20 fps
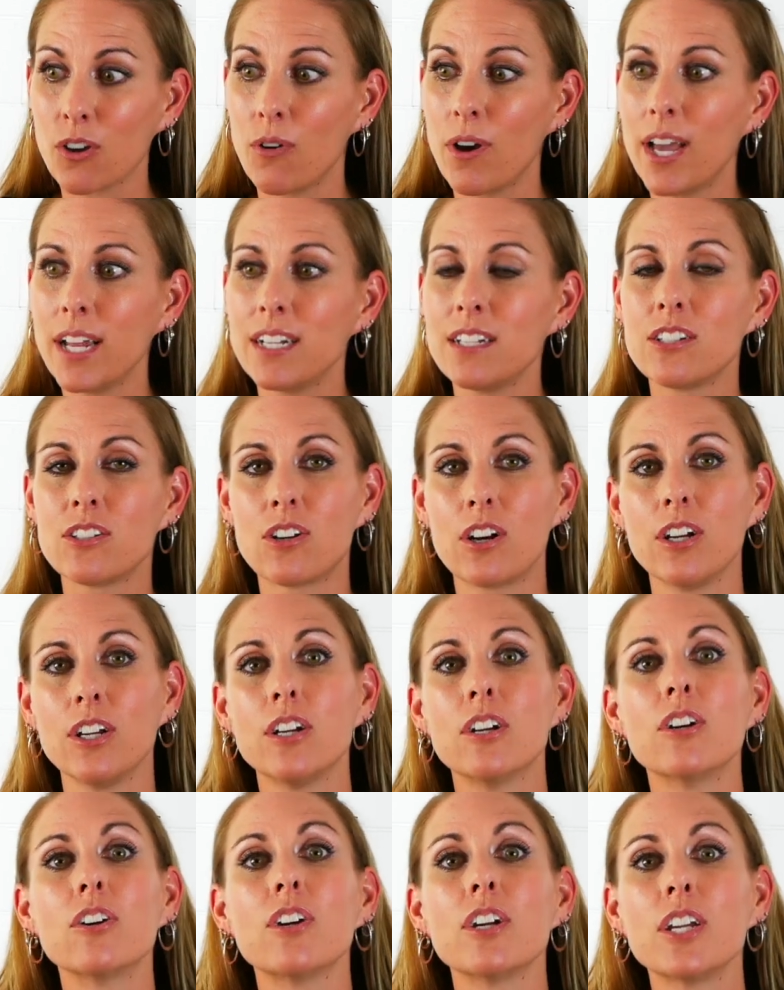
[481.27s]
go ahead and start
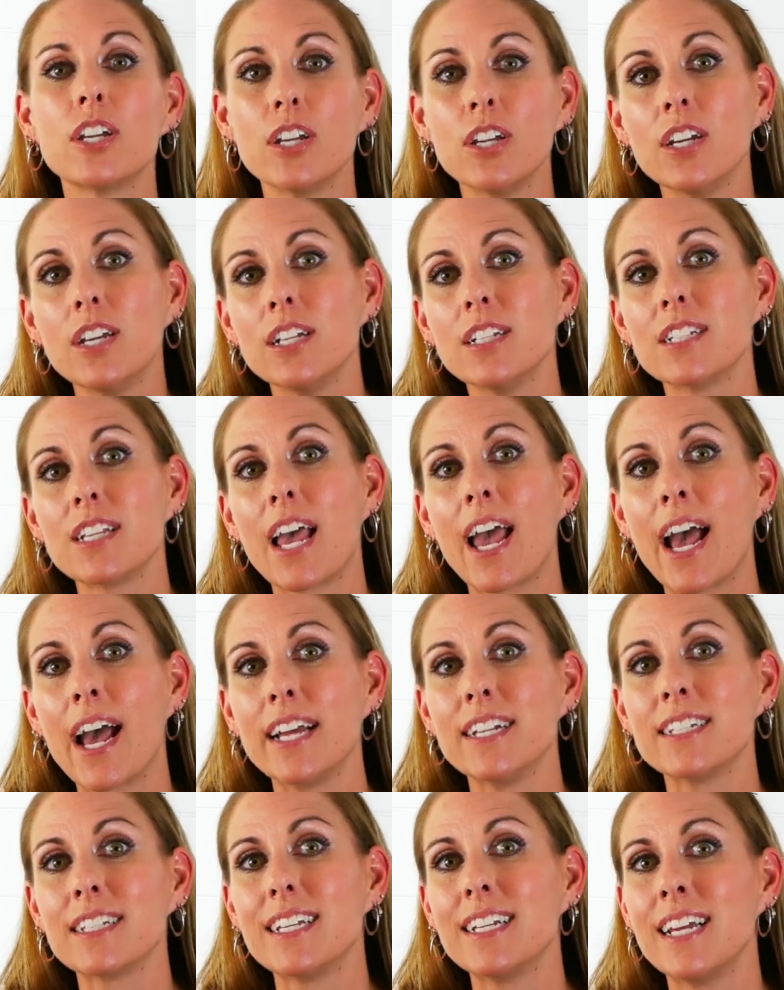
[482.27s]
your heat
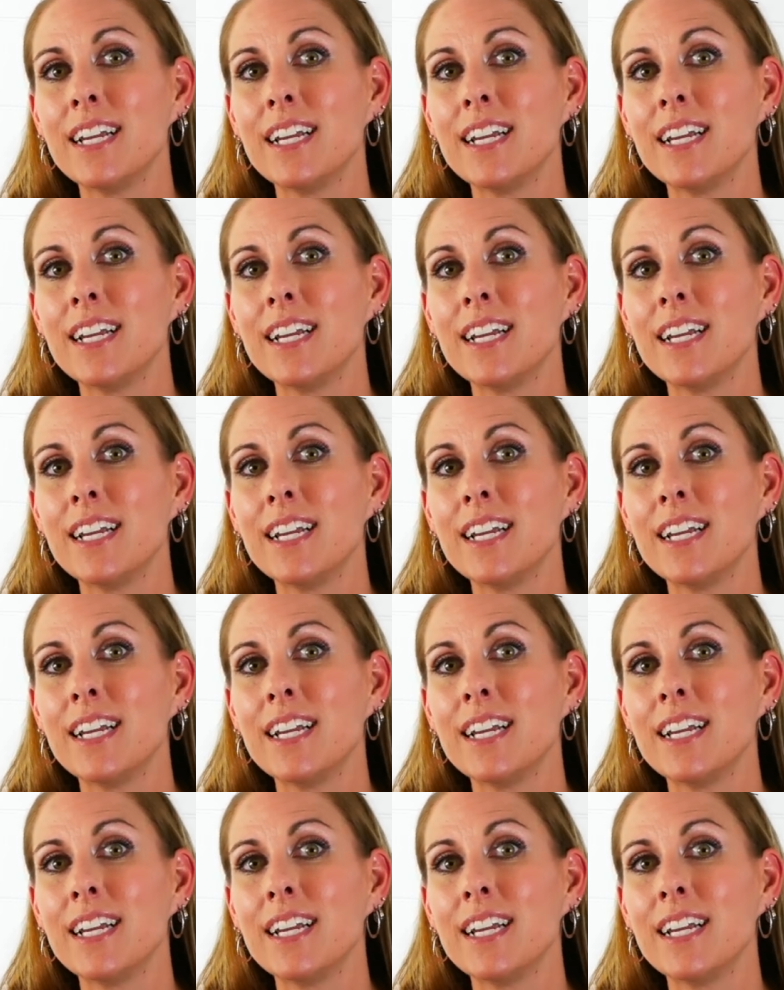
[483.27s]
at